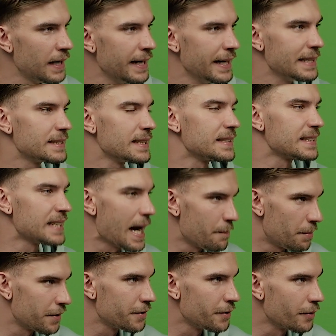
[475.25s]
it's a
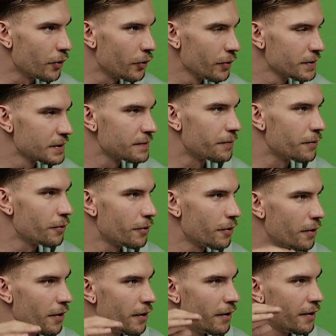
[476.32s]
support roles
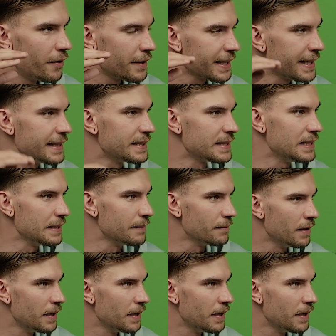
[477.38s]
for his team.